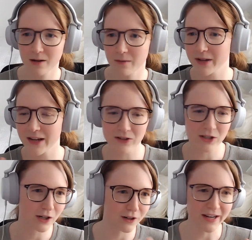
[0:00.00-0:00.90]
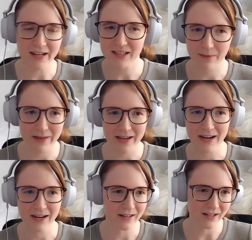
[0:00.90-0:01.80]
being able to create
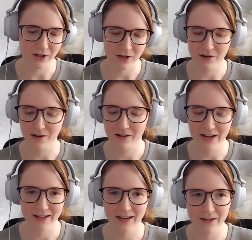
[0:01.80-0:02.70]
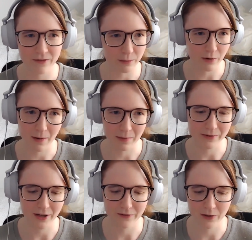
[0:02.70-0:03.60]
something digital and kind of the problem
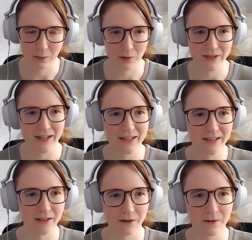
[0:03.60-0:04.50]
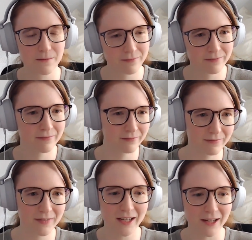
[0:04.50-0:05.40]
solving process. So,
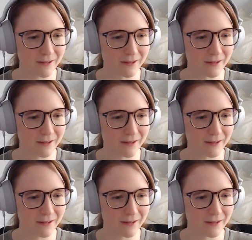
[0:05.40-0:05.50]
yeah.